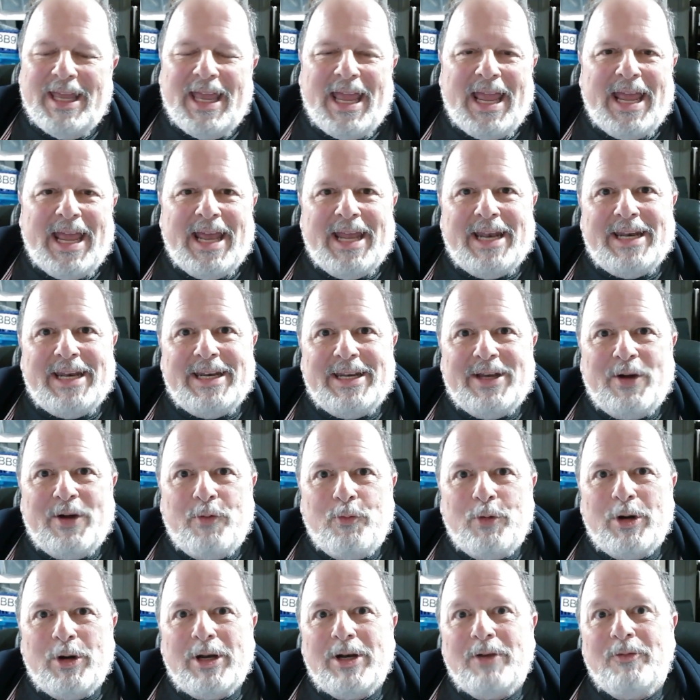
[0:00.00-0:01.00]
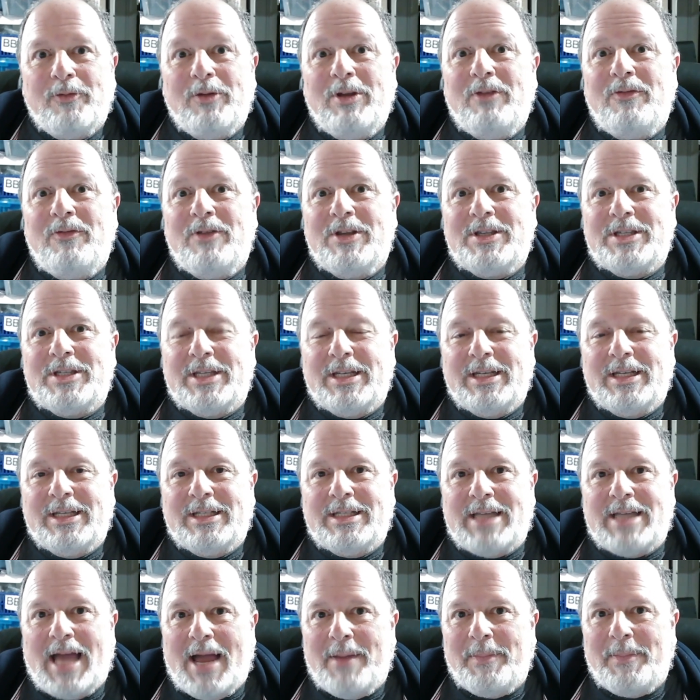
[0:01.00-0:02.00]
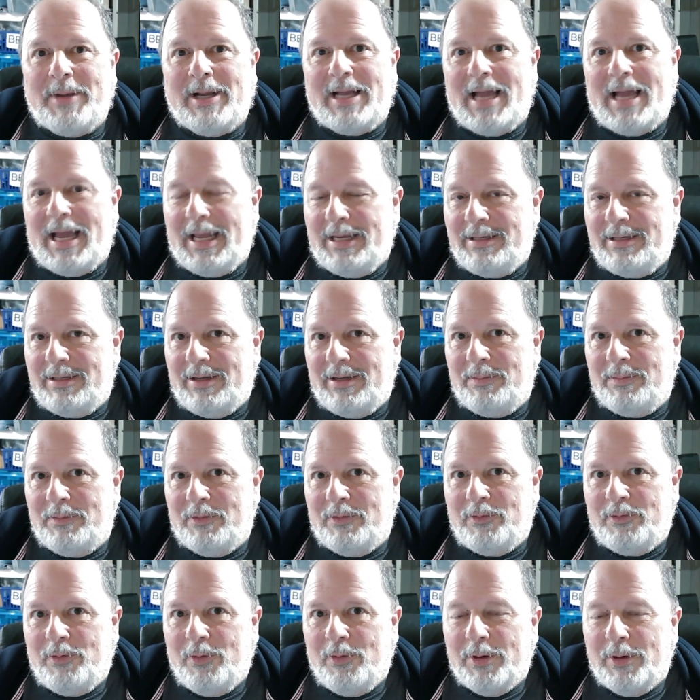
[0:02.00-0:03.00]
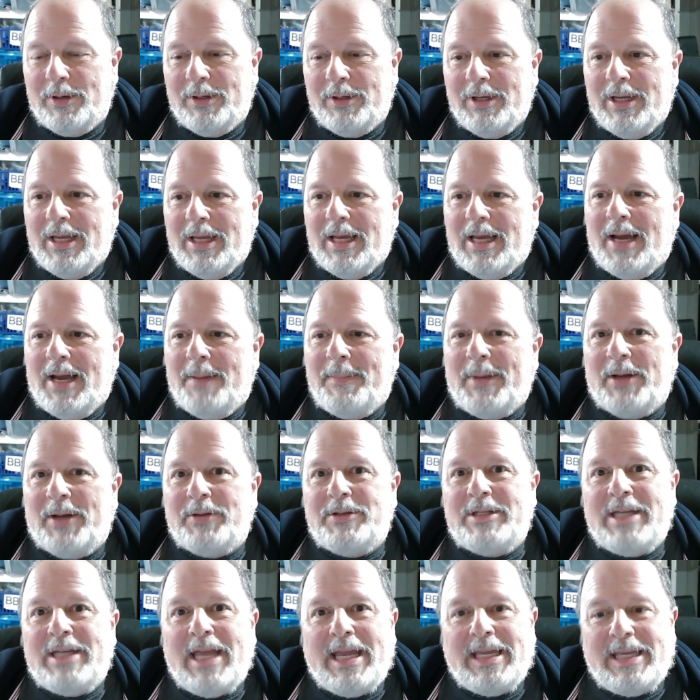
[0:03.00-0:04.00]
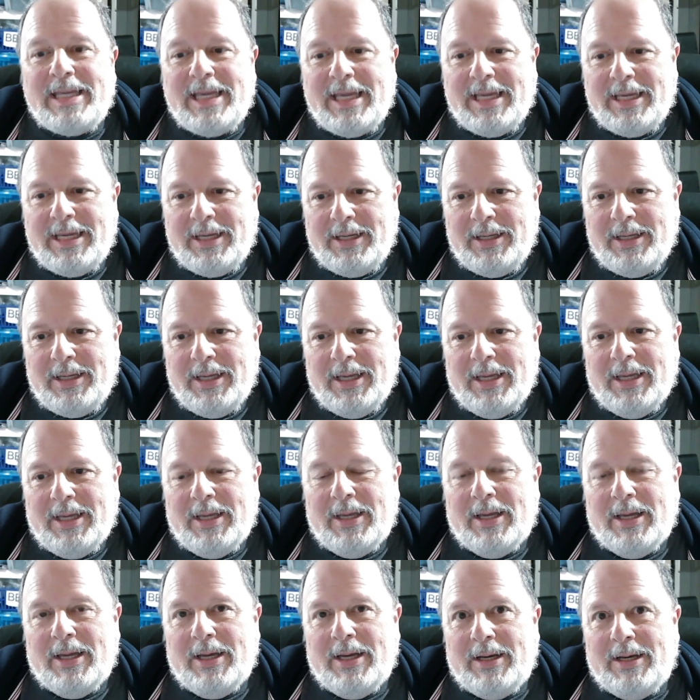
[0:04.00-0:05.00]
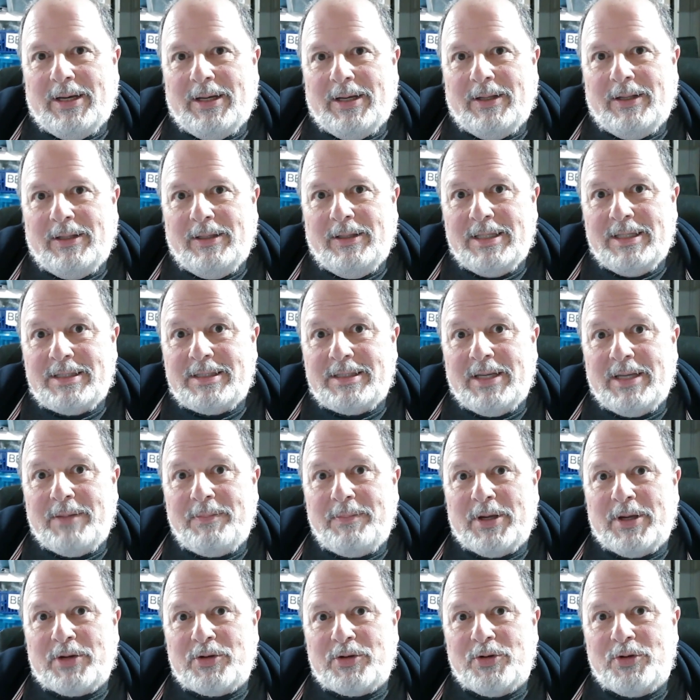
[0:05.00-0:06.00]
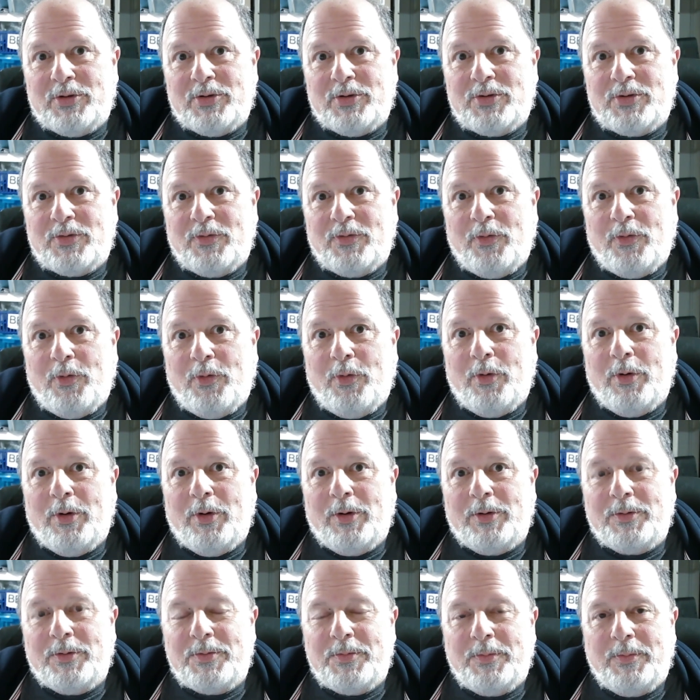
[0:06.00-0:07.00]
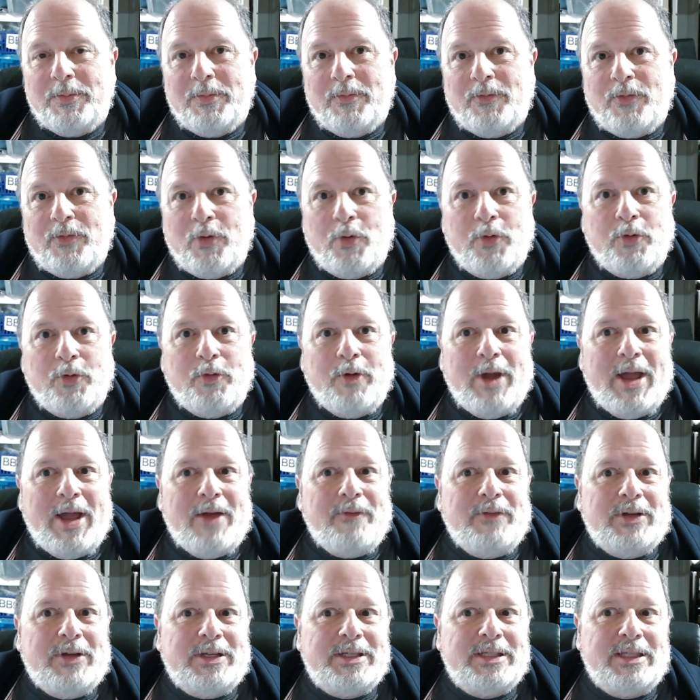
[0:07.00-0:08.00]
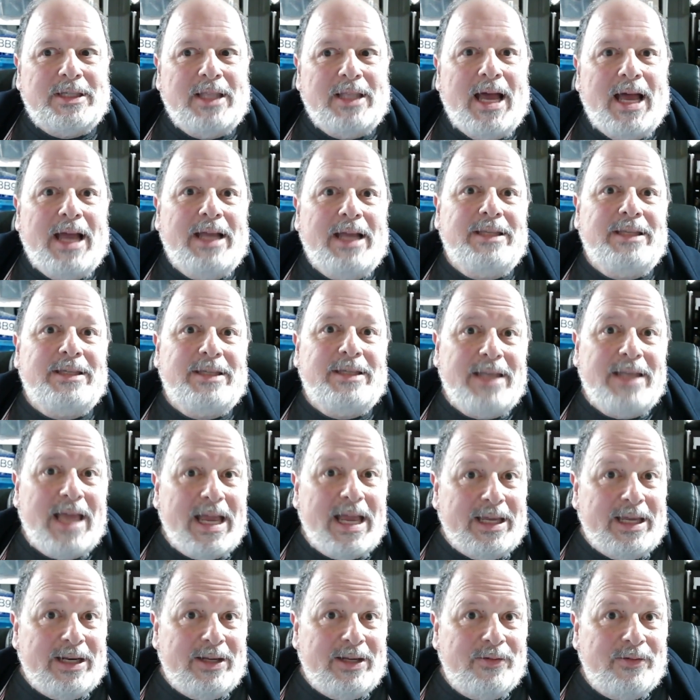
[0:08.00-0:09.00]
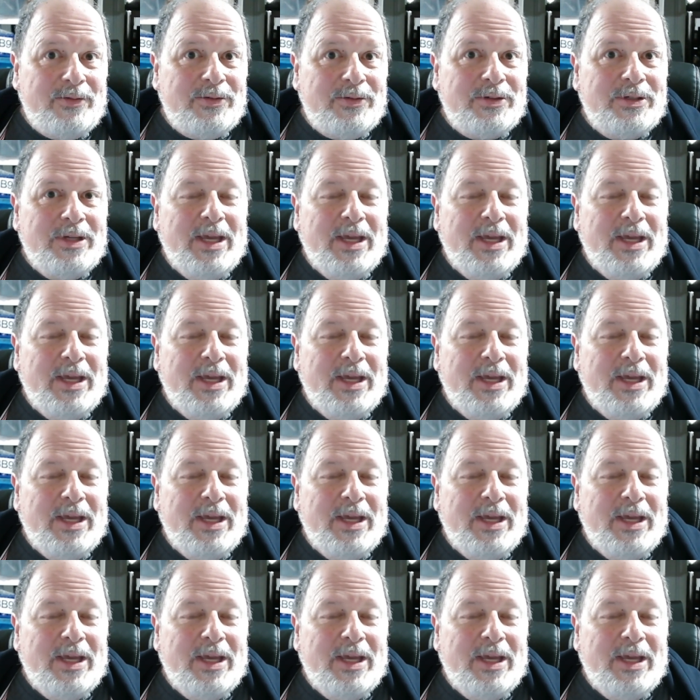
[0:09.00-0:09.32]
And we're going to revisit a topic I had done before about taking listing pictures for photographic slides and negatives.